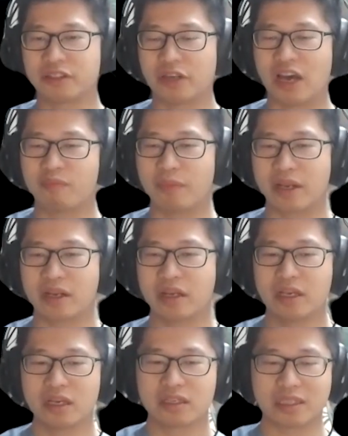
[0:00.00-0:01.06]
You know, I've met
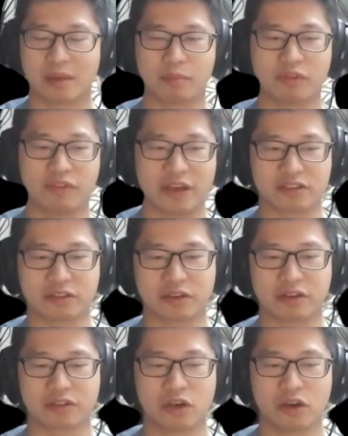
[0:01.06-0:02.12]
some
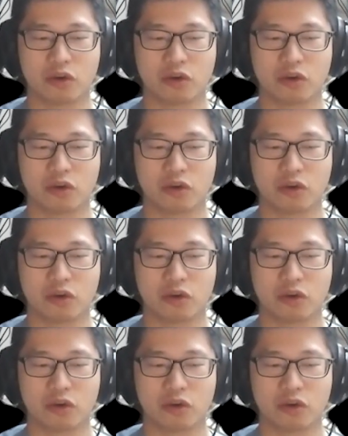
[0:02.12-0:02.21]
professors